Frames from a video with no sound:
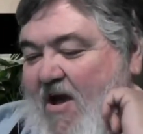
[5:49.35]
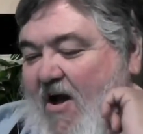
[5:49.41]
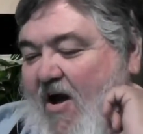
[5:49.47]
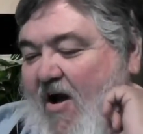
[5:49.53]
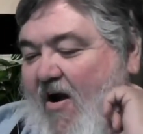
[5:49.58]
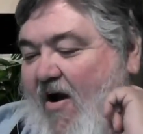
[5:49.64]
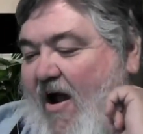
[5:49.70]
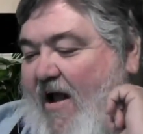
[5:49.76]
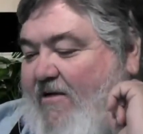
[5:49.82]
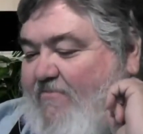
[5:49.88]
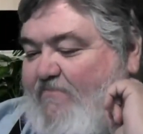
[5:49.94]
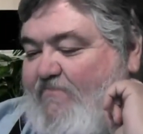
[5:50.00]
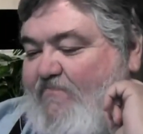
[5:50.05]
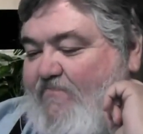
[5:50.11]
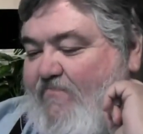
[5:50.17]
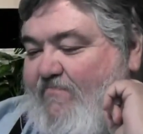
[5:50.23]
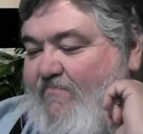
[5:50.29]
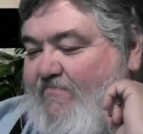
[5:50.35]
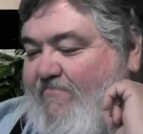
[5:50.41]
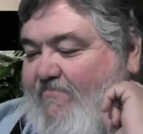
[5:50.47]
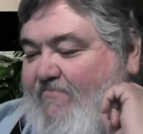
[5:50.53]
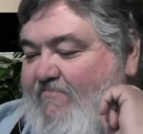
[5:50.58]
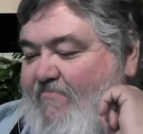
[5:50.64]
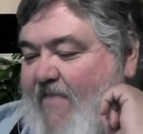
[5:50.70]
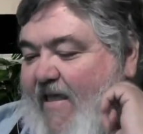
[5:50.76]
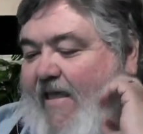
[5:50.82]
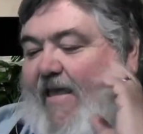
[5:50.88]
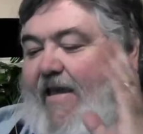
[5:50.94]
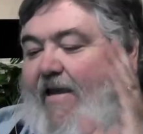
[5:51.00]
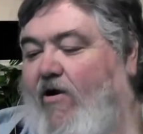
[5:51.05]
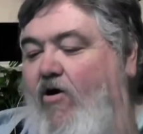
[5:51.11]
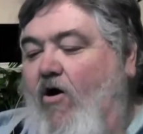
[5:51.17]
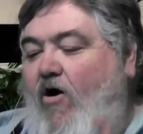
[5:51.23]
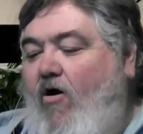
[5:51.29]
All right.
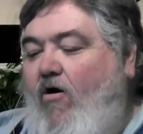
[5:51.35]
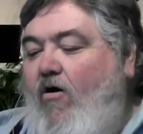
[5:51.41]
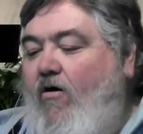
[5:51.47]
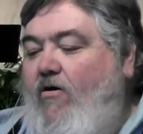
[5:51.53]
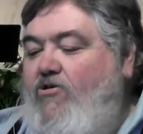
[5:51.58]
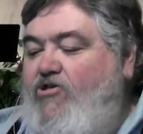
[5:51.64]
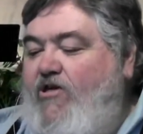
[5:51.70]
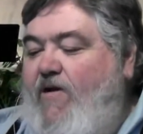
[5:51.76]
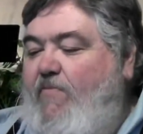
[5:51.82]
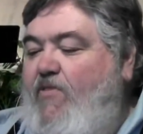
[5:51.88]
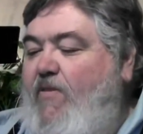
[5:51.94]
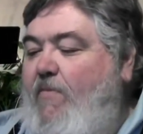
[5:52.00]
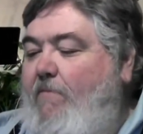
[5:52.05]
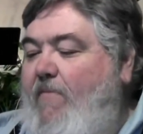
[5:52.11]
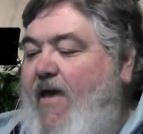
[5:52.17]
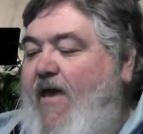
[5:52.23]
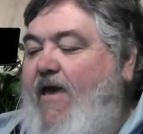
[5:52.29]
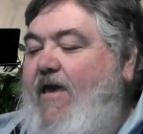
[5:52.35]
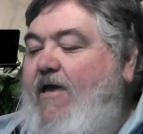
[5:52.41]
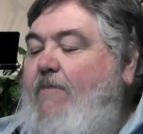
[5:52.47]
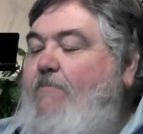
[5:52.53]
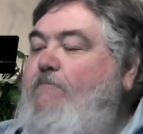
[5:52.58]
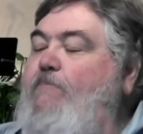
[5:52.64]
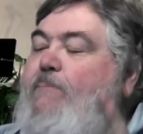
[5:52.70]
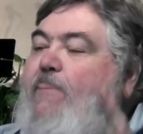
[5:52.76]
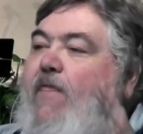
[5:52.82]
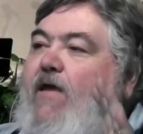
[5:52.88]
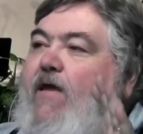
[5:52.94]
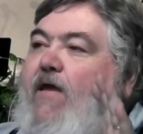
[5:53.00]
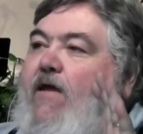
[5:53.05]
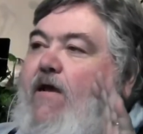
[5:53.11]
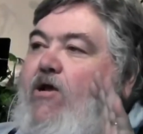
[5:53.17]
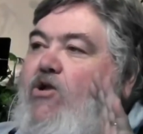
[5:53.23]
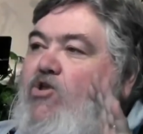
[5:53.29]
Here are some of the main
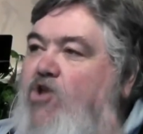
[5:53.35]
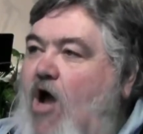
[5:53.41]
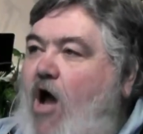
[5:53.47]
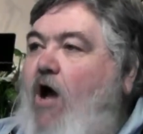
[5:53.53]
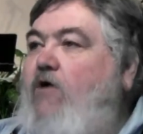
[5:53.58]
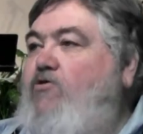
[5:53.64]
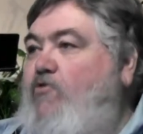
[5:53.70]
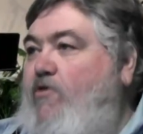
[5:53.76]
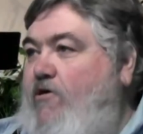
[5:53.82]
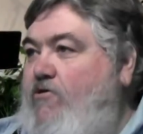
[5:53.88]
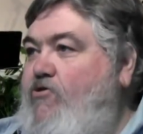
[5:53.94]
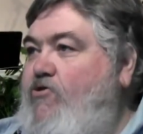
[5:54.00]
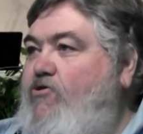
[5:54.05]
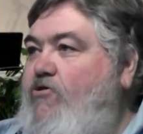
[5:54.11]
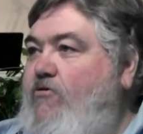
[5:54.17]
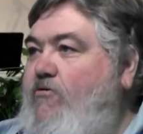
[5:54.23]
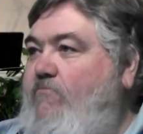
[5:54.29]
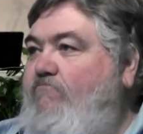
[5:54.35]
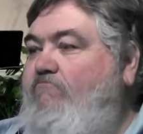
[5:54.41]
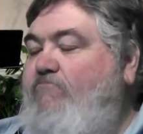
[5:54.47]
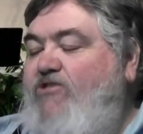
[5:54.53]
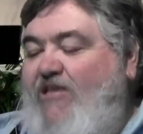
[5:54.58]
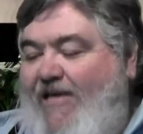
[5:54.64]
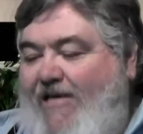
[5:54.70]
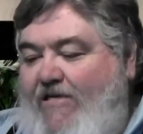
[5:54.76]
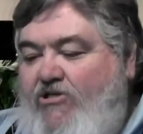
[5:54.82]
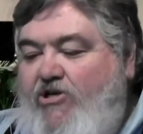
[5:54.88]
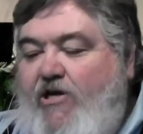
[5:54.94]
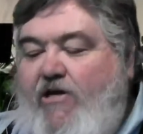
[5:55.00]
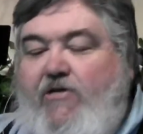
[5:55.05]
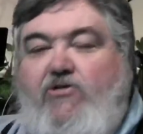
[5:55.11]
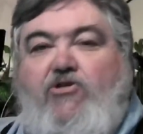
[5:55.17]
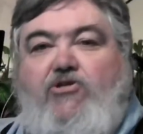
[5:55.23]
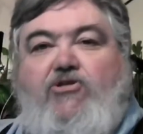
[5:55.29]
doctrines,
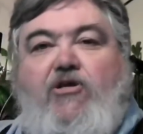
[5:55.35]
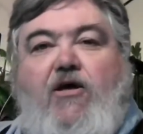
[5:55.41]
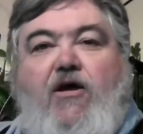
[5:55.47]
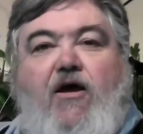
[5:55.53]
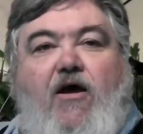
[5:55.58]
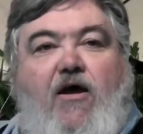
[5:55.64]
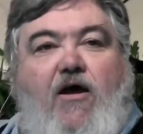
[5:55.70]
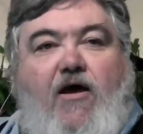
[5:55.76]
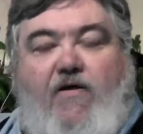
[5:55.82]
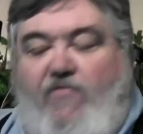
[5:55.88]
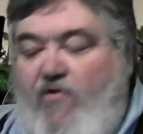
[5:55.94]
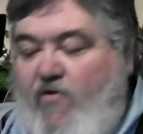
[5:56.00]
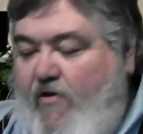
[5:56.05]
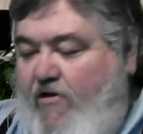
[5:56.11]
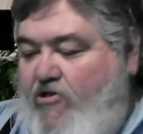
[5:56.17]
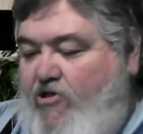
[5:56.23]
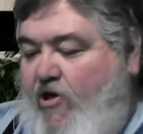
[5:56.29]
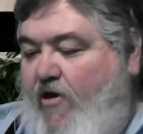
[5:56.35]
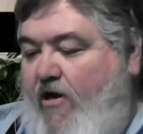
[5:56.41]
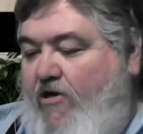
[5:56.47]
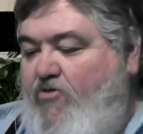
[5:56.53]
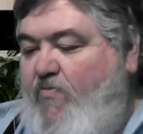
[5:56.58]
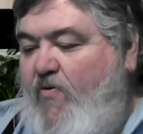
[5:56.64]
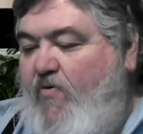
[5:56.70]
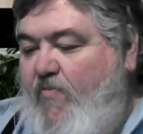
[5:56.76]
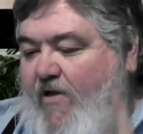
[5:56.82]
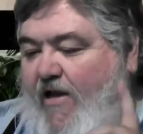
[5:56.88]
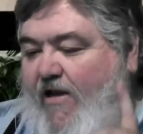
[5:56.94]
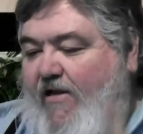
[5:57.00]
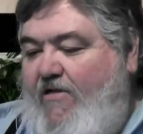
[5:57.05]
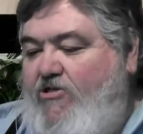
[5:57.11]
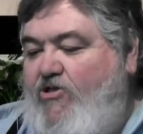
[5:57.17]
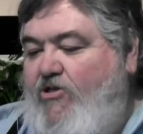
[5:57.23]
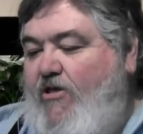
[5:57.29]
teachings of the Greasy Grace movement. Now
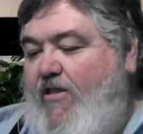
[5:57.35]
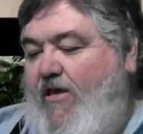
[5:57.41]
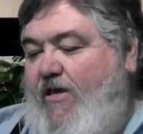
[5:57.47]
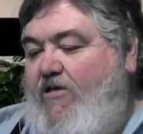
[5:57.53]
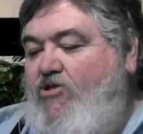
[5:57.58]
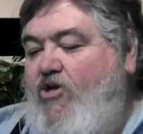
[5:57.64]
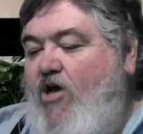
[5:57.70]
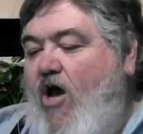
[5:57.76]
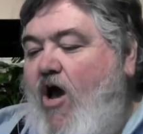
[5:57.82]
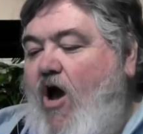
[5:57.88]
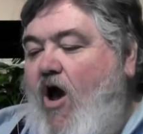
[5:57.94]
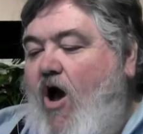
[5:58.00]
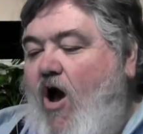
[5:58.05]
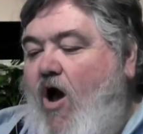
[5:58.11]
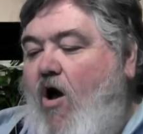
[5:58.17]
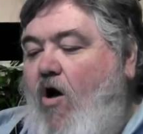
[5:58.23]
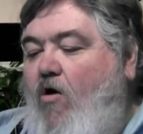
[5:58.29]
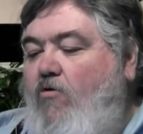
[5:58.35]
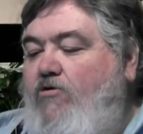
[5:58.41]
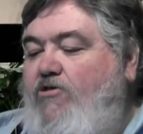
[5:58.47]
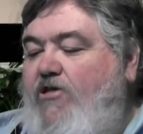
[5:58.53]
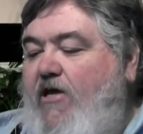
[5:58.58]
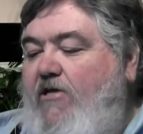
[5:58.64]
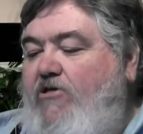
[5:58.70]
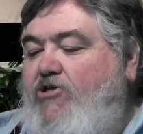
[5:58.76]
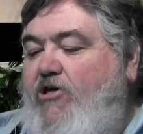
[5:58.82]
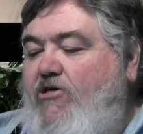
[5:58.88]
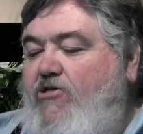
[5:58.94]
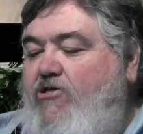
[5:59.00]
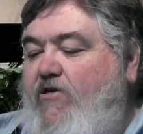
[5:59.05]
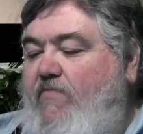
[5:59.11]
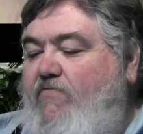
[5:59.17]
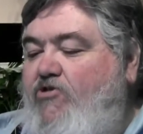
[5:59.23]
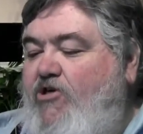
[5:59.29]
listen to this. All
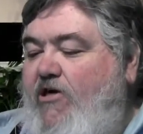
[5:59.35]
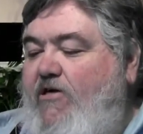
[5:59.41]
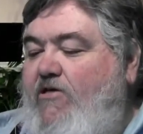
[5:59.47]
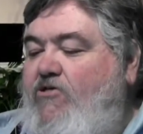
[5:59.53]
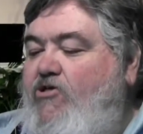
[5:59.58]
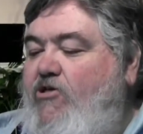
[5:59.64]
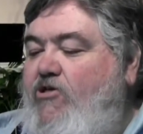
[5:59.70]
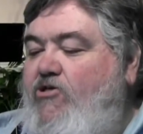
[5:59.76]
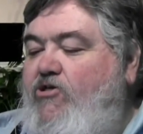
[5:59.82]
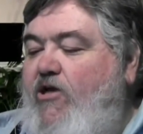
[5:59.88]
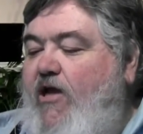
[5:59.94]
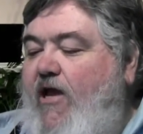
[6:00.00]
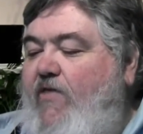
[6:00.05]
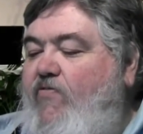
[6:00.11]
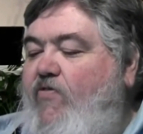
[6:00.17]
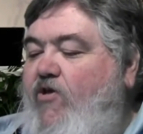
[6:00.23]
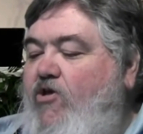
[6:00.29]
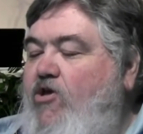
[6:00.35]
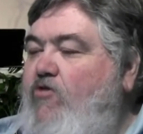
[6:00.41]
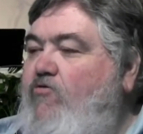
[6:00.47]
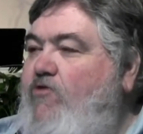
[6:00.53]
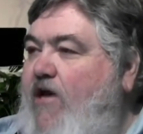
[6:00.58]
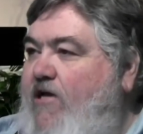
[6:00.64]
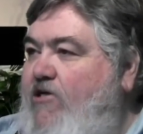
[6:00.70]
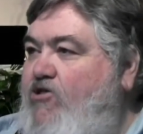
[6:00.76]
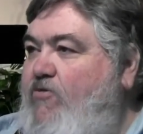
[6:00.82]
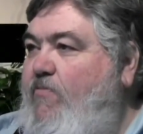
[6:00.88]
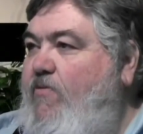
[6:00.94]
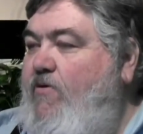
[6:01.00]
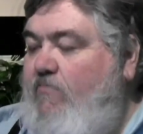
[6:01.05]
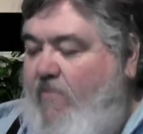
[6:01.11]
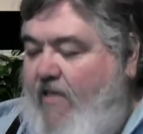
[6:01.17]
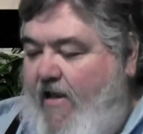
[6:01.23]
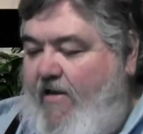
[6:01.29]
teachings of Jesus in the New
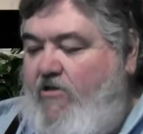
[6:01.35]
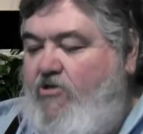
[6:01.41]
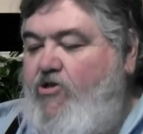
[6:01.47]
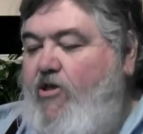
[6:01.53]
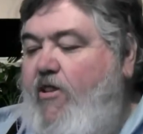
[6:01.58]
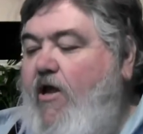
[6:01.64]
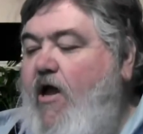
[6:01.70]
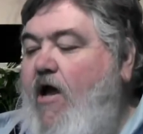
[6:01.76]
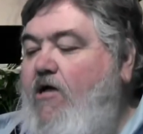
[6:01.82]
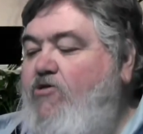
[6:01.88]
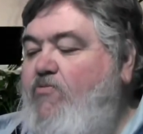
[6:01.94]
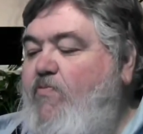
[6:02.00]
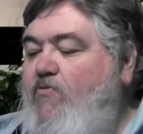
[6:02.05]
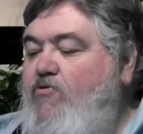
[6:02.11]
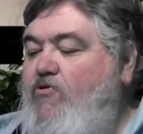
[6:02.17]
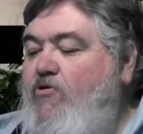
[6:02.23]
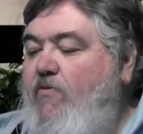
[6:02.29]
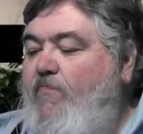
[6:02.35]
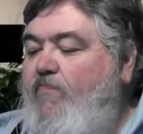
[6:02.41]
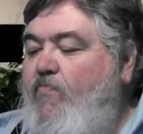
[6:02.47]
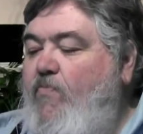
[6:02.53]
Testament, that is in the Gospels,